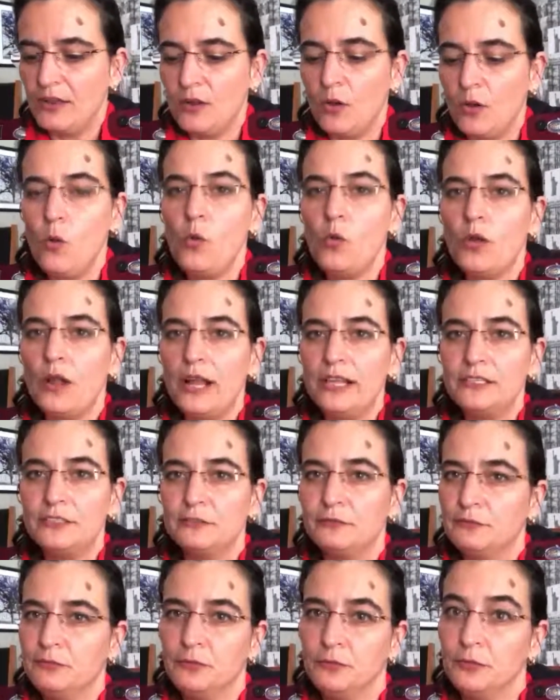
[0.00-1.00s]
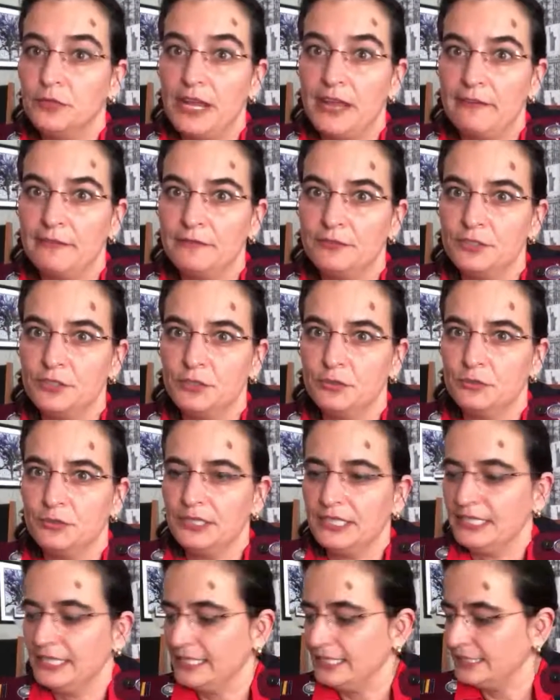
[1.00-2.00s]
all kinds of food have sugar
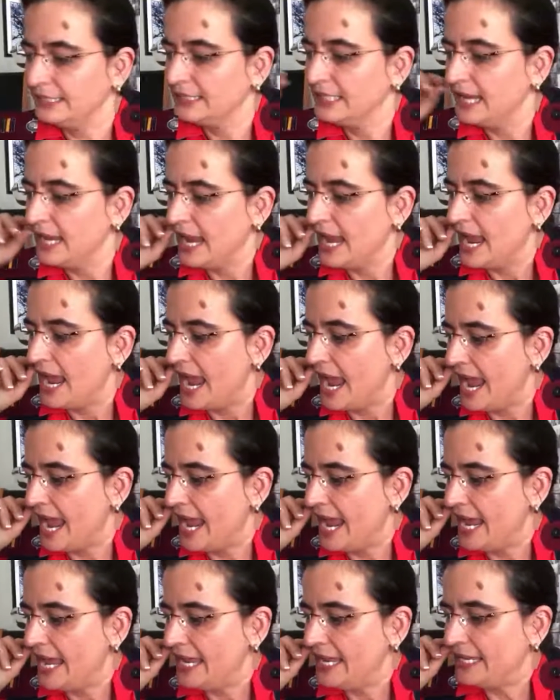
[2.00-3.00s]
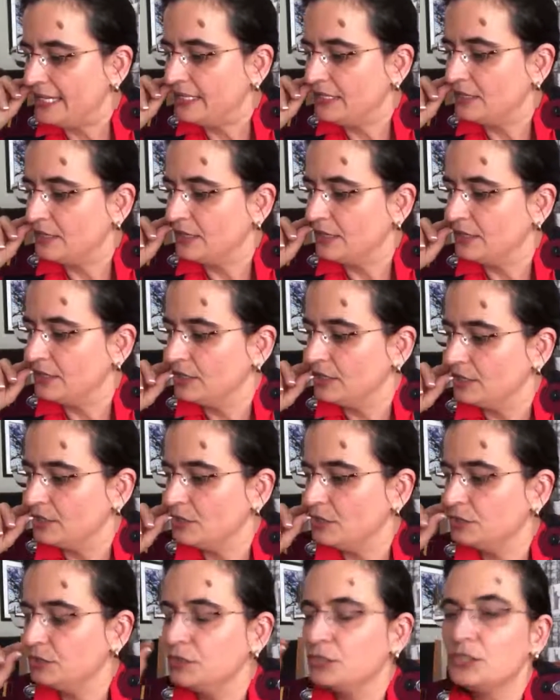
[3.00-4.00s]
in it. And
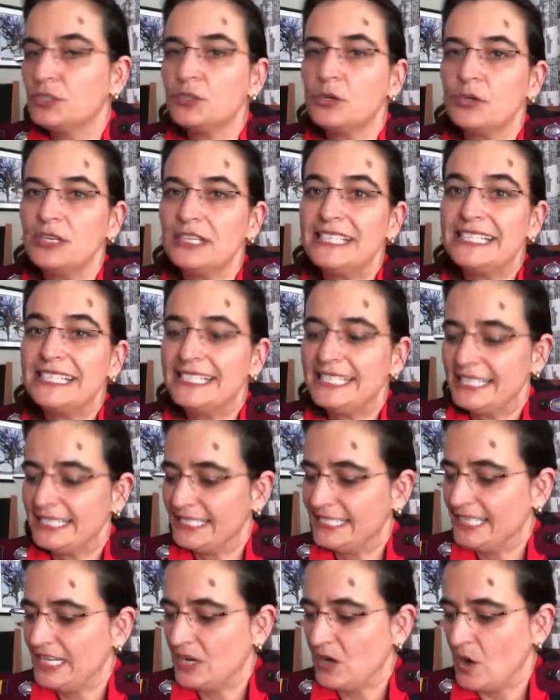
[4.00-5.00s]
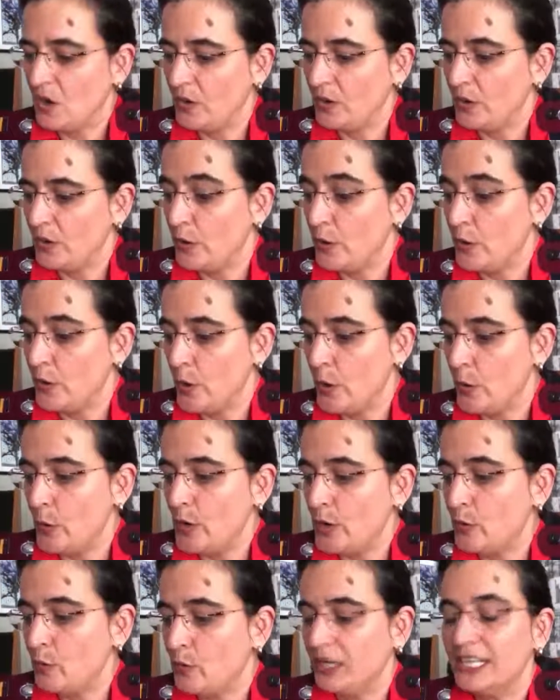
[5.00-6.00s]
you should start insisting on
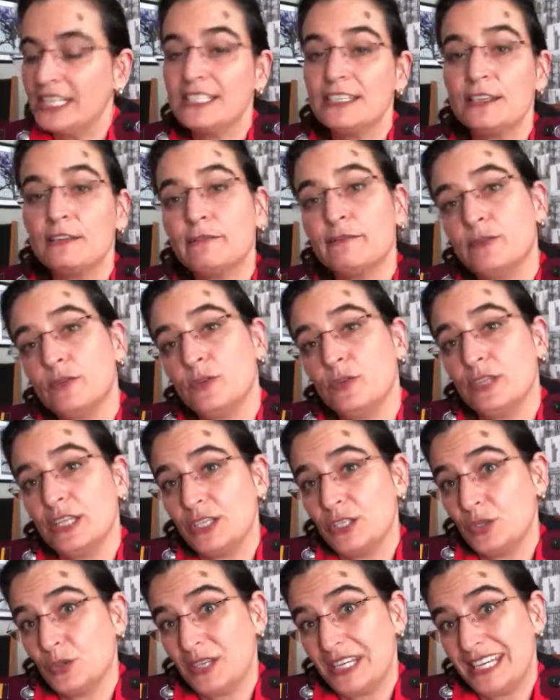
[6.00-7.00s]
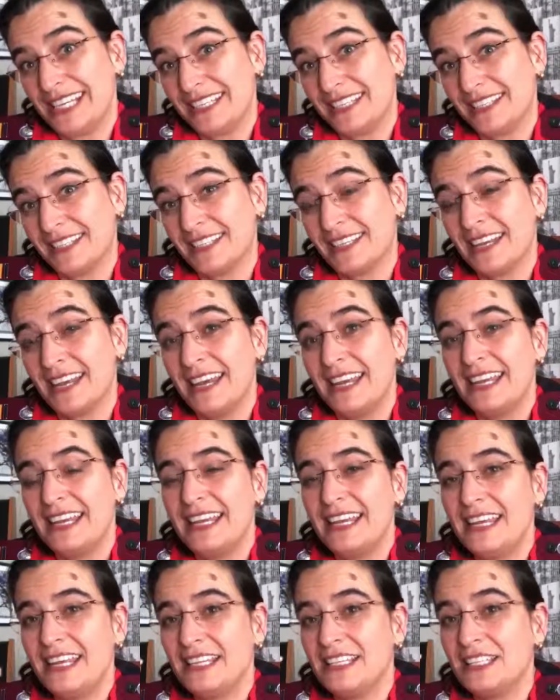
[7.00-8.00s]
knowing what is in the food that you eat,
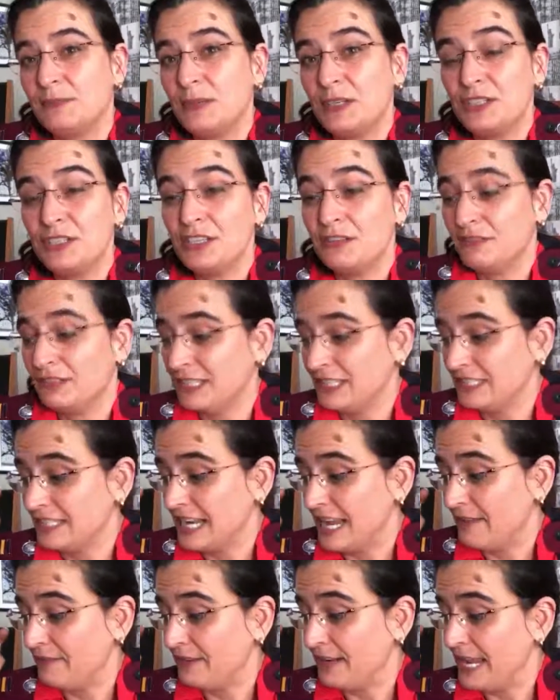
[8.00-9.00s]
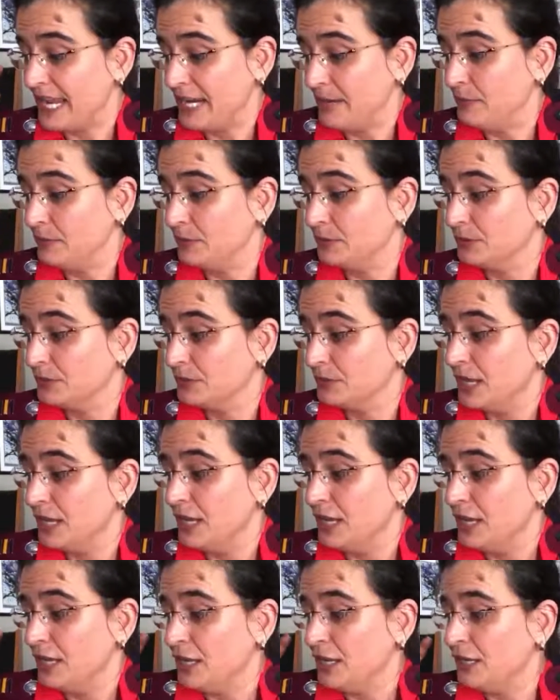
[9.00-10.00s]
especially if it doesn't have labels.
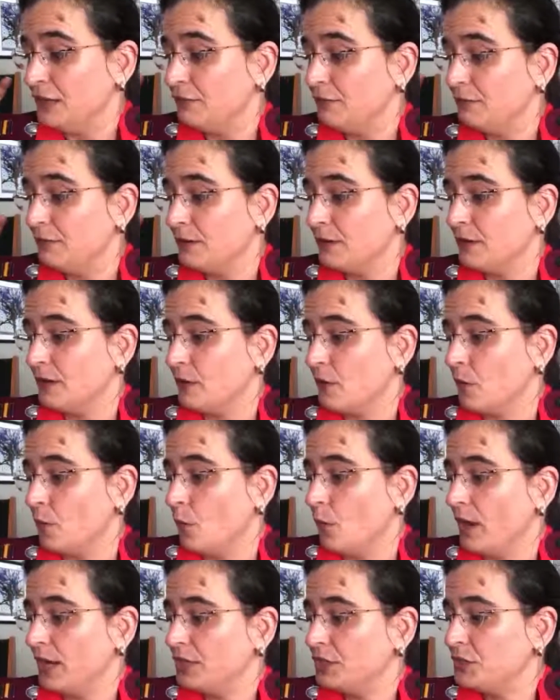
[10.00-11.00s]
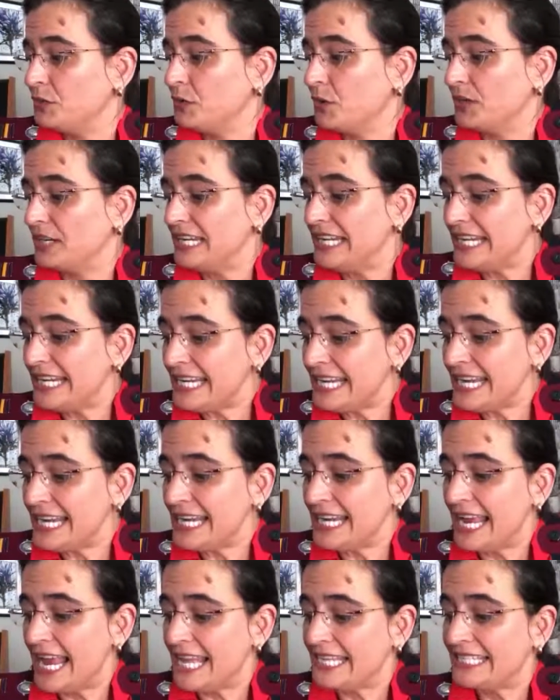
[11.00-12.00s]
If what you are
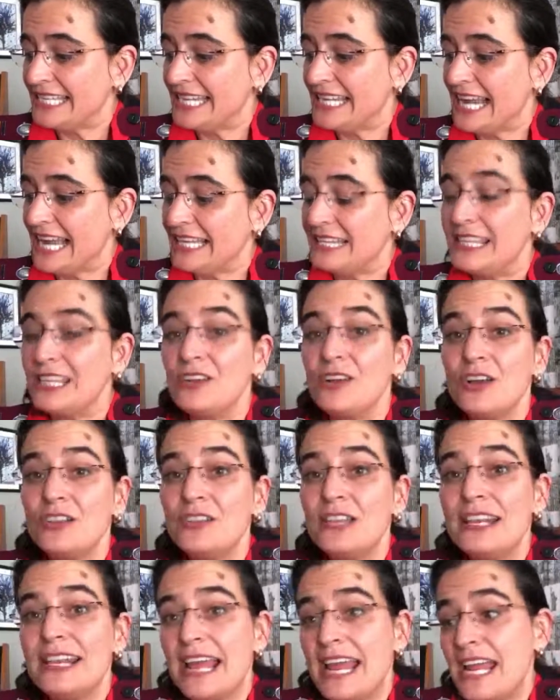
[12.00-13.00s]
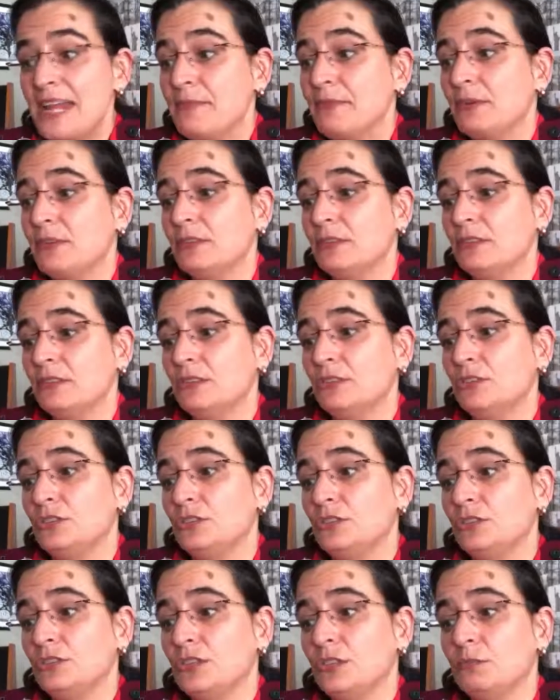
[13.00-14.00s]
eating has nothing on the label, you
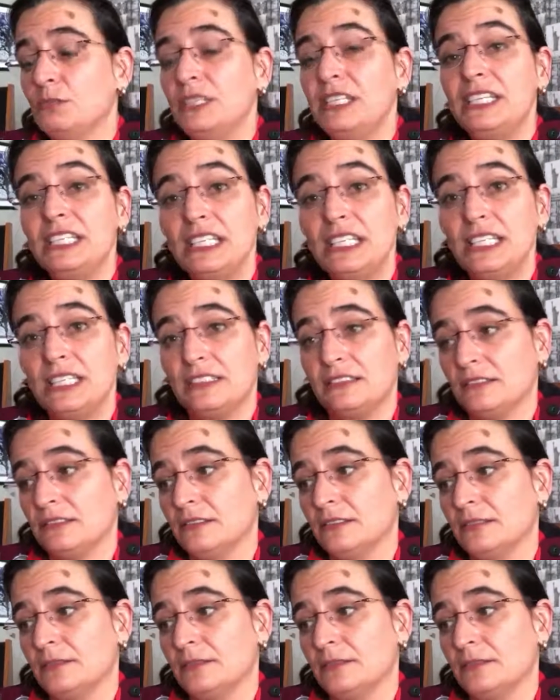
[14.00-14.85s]
should not be eating it.